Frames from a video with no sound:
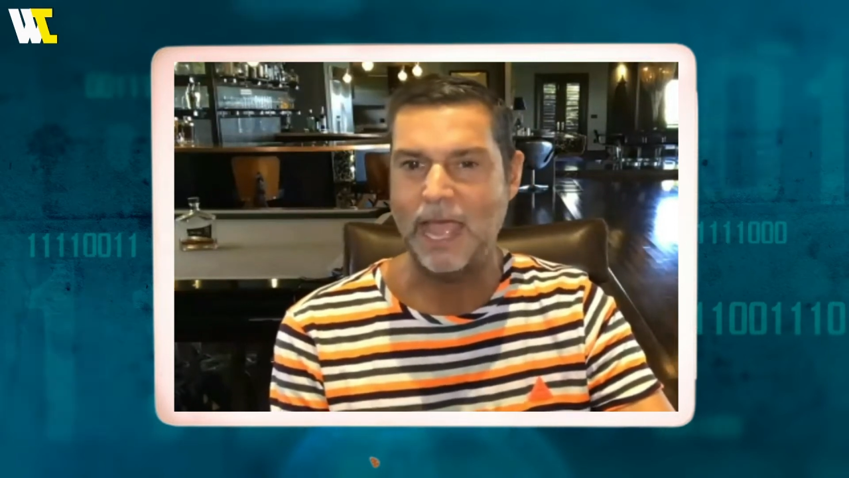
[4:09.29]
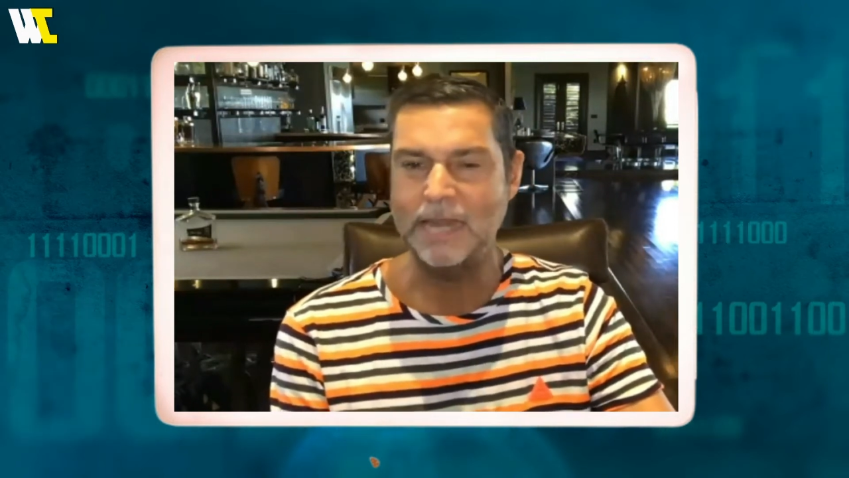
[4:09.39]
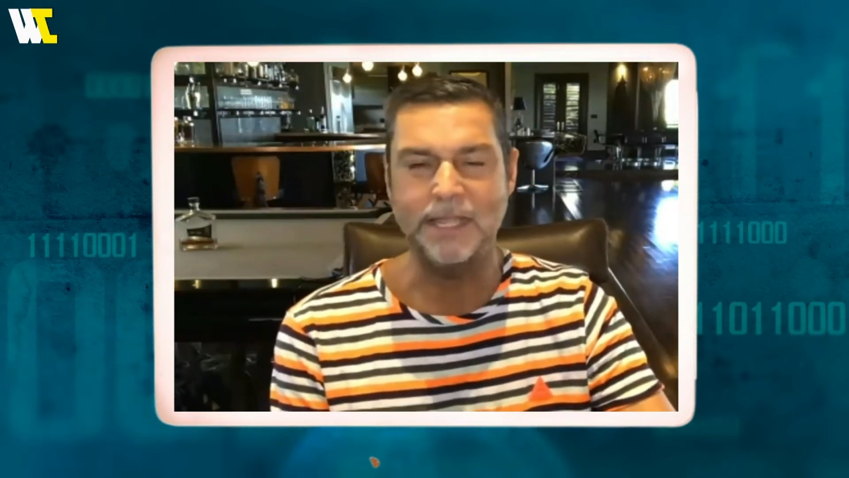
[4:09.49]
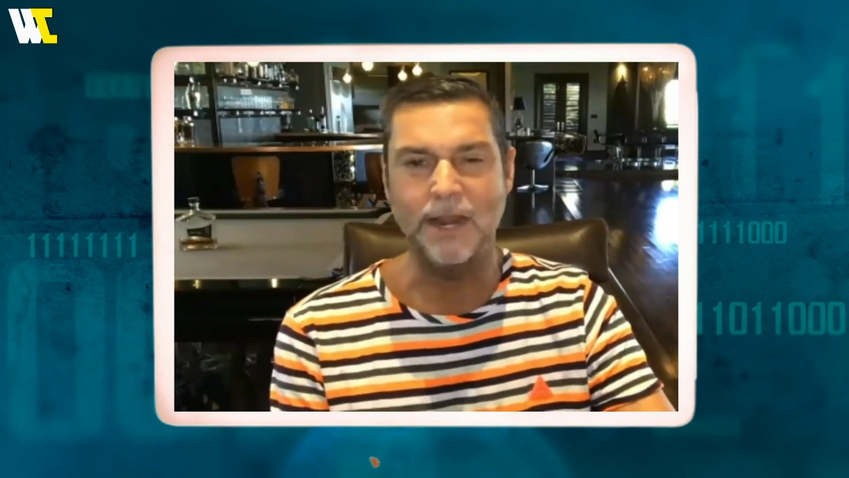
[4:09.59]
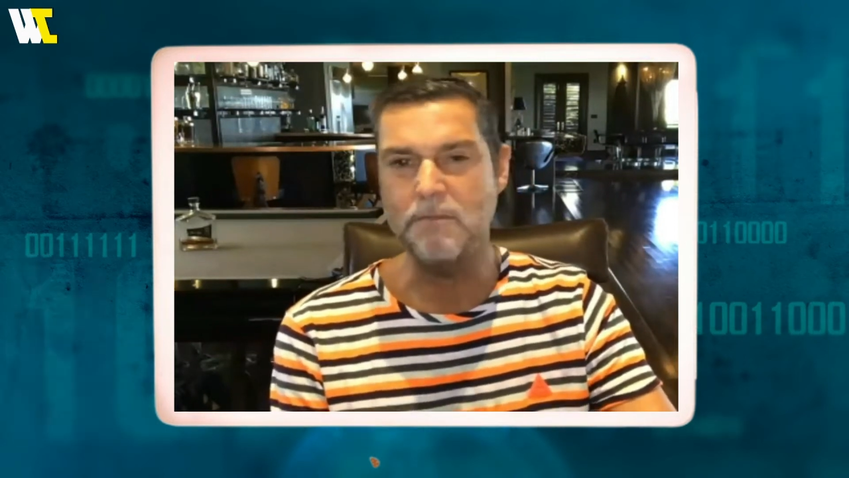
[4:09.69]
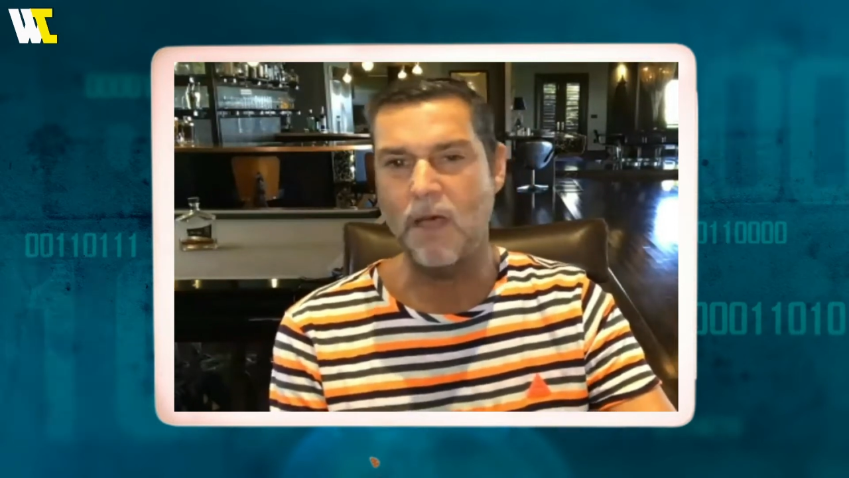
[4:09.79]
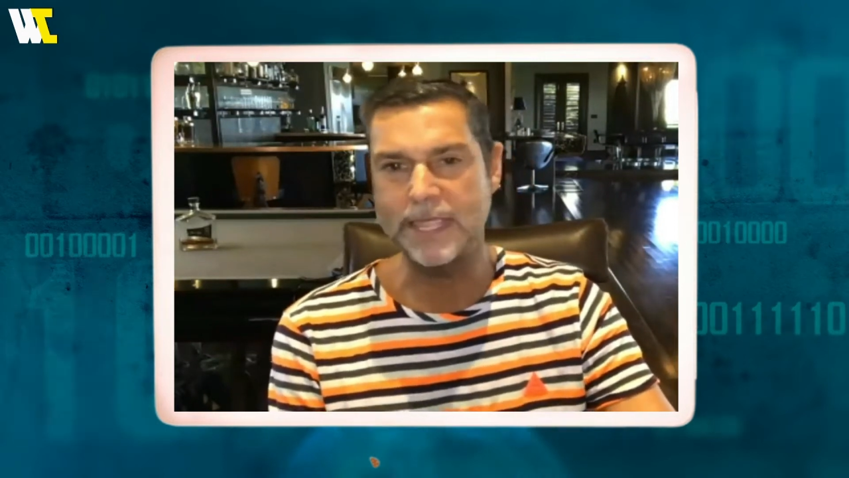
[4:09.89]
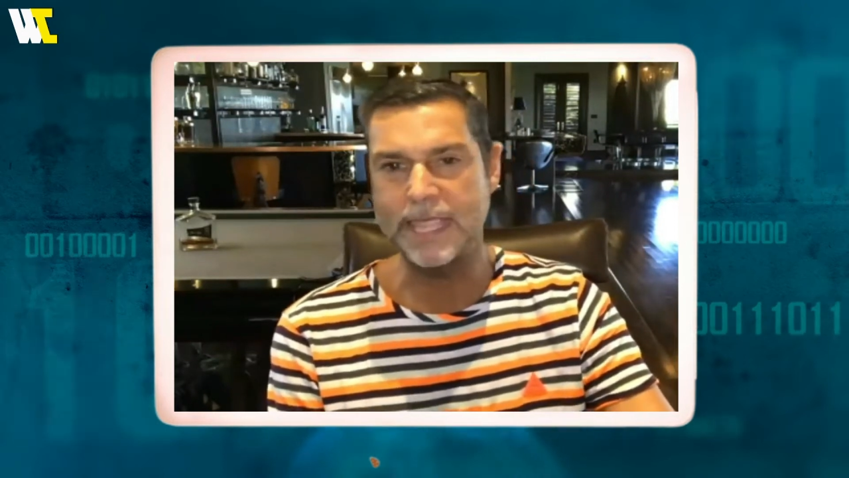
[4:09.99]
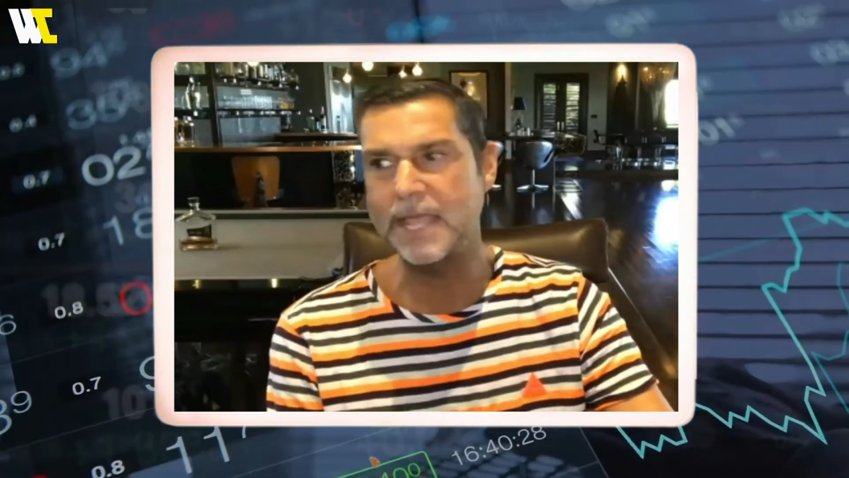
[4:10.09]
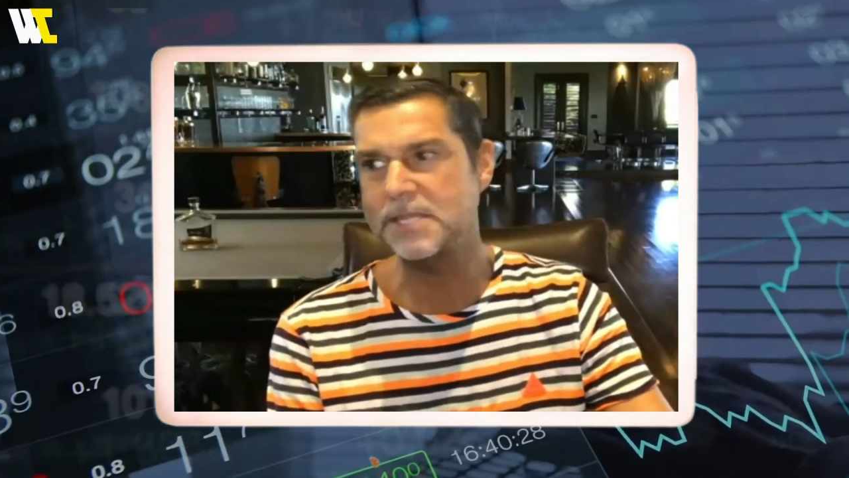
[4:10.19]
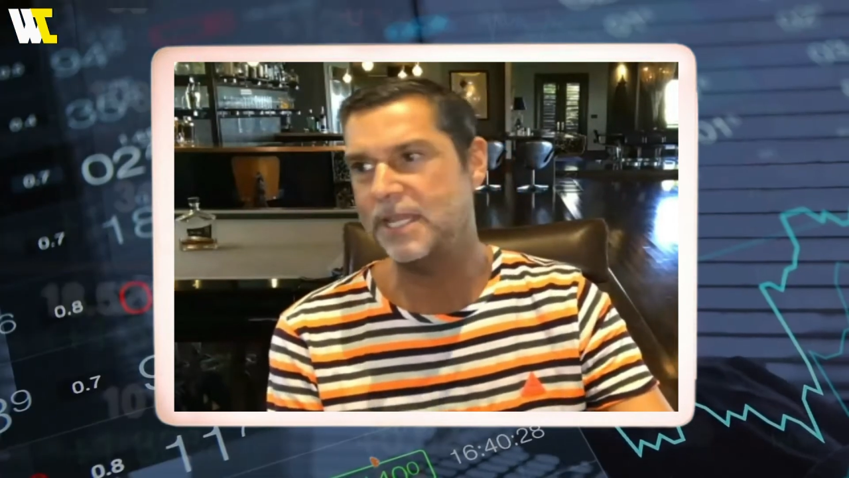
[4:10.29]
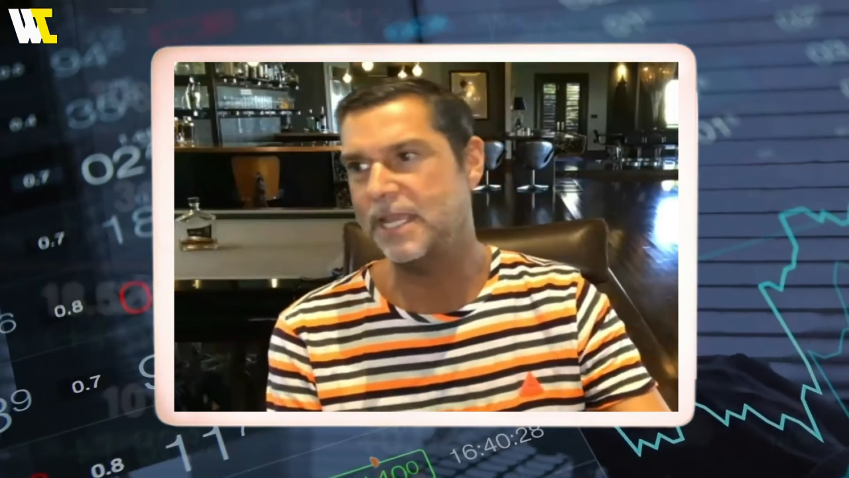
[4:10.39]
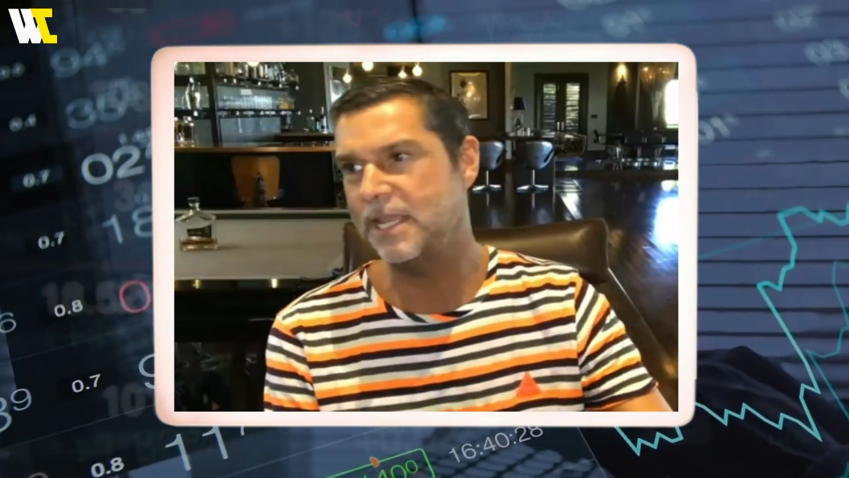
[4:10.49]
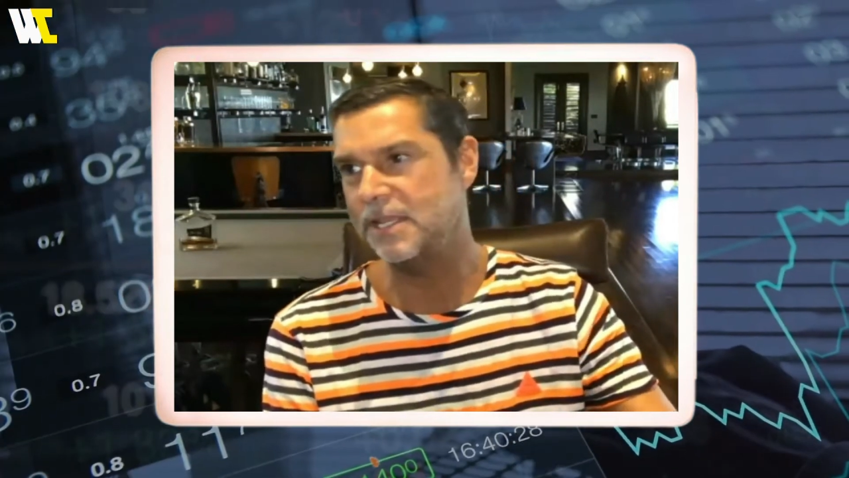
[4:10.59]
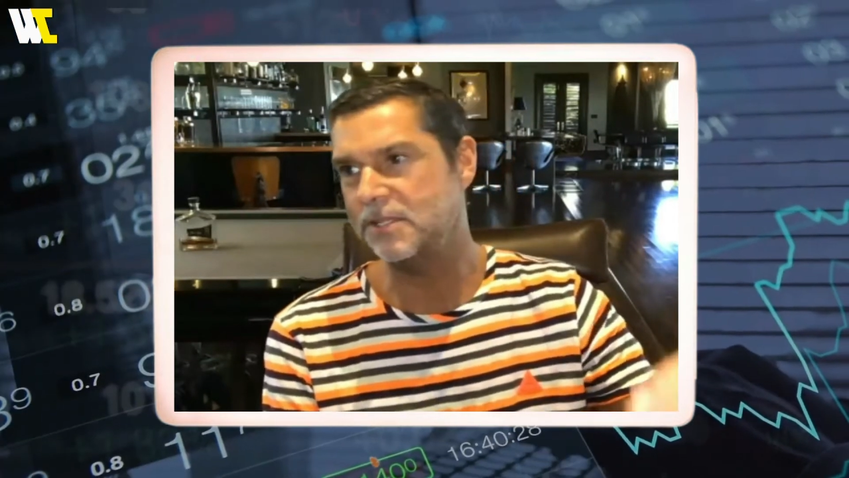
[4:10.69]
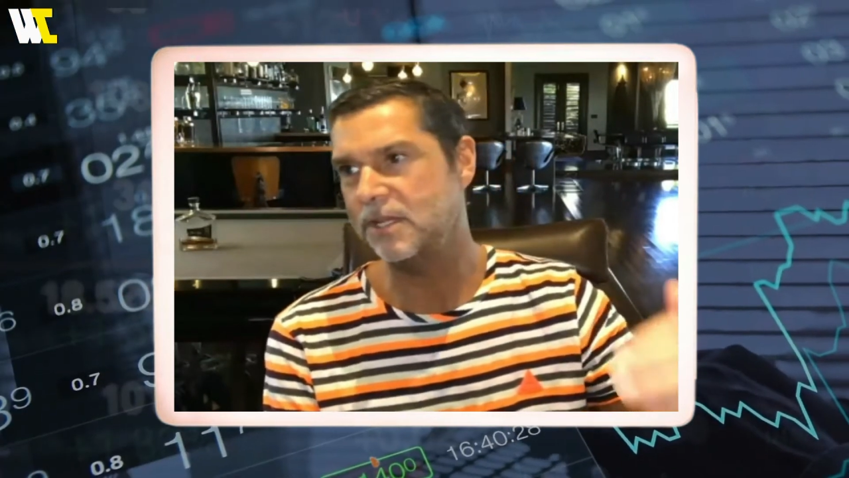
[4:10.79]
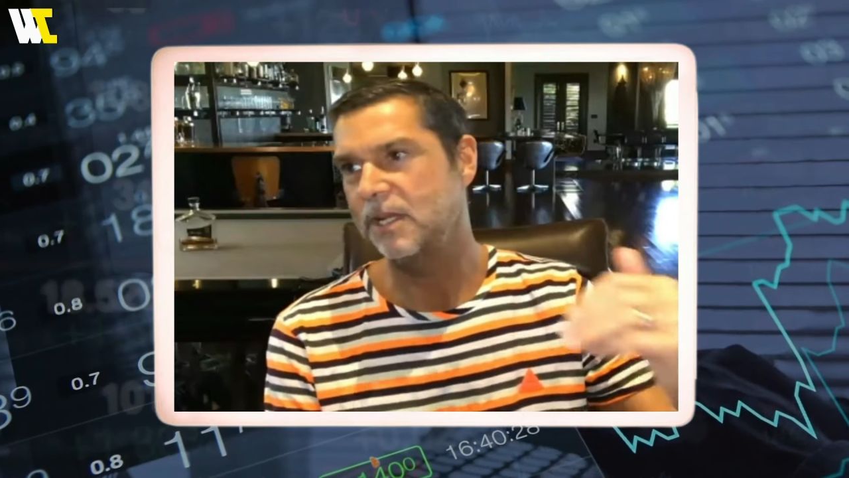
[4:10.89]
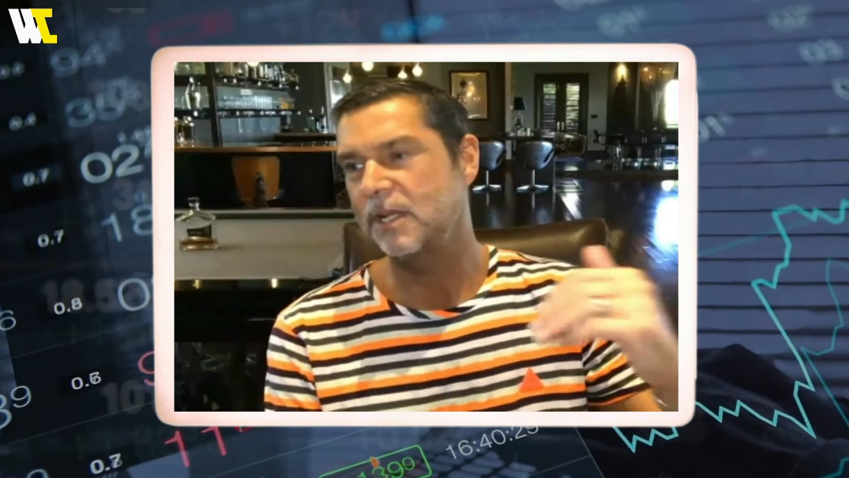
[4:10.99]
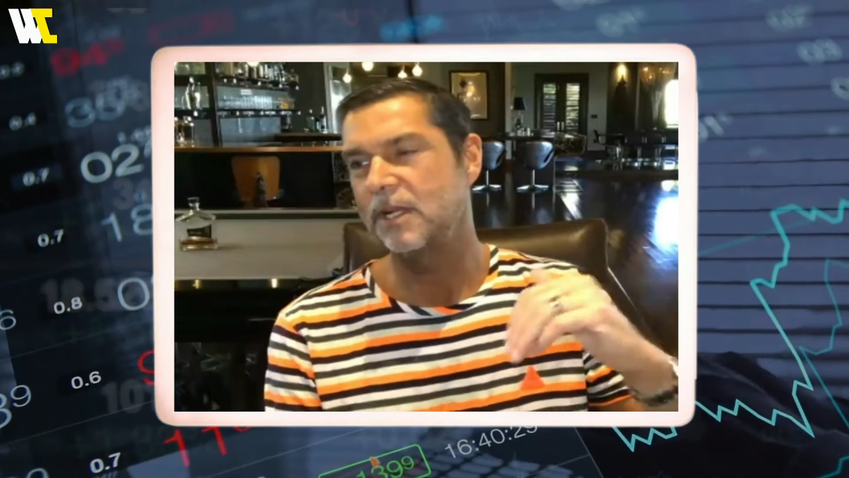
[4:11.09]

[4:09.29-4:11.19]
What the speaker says: And my guess is